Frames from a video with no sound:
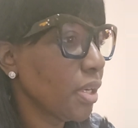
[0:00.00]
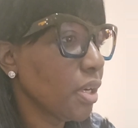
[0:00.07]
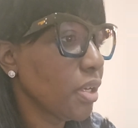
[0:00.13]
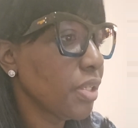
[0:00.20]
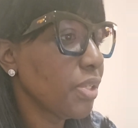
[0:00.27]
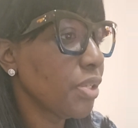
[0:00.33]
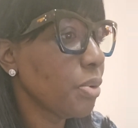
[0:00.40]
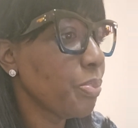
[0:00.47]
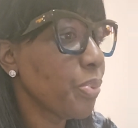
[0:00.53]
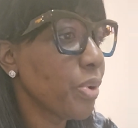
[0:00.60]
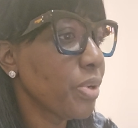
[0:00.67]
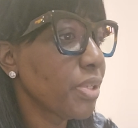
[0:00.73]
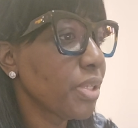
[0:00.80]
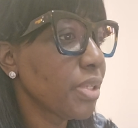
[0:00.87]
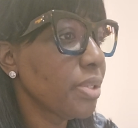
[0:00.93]
because some
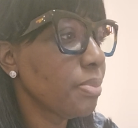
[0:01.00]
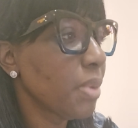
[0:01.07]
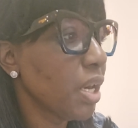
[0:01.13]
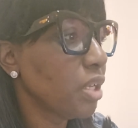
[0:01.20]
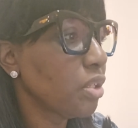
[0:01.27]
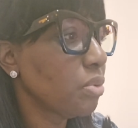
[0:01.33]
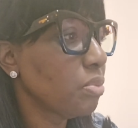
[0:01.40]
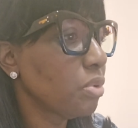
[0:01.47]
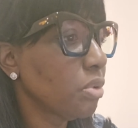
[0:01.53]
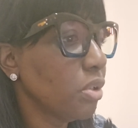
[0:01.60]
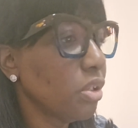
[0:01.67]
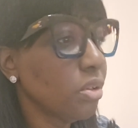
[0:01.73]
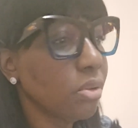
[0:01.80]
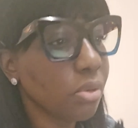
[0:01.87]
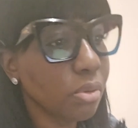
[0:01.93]
persons might,
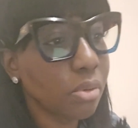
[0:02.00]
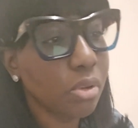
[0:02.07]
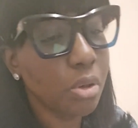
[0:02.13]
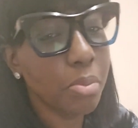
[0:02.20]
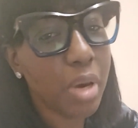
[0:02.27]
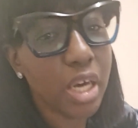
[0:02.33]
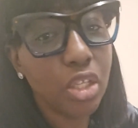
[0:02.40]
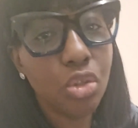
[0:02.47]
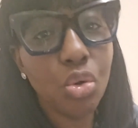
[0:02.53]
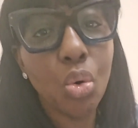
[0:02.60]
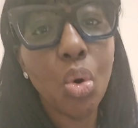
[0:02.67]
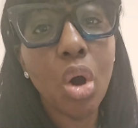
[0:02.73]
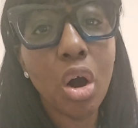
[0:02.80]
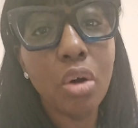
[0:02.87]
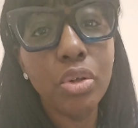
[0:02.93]
you might
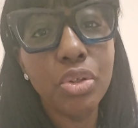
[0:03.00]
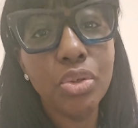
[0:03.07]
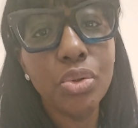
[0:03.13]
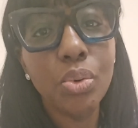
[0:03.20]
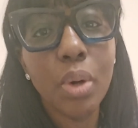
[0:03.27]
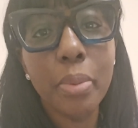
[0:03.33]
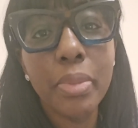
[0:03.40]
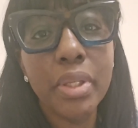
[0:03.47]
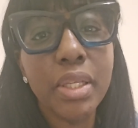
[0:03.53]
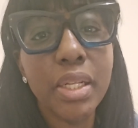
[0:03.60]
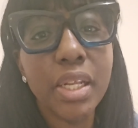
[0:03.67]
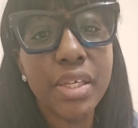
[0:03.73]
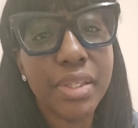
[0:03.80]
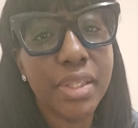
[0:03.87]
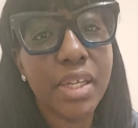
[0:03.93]
know how to do a mini
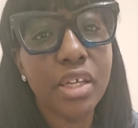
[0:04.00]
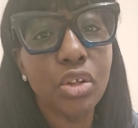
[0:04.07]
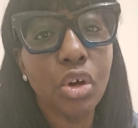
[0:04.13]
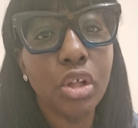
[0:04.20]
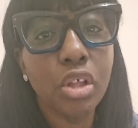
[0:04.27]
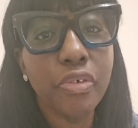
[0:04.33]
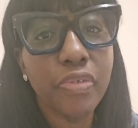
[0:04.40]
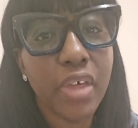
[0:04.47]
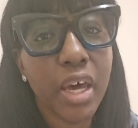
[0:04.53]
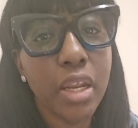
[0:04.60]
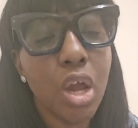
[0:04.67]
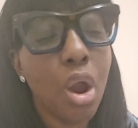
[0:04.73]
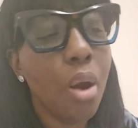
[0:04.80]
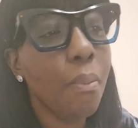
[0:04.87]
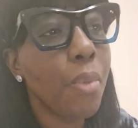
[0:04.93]
lesson and all of that.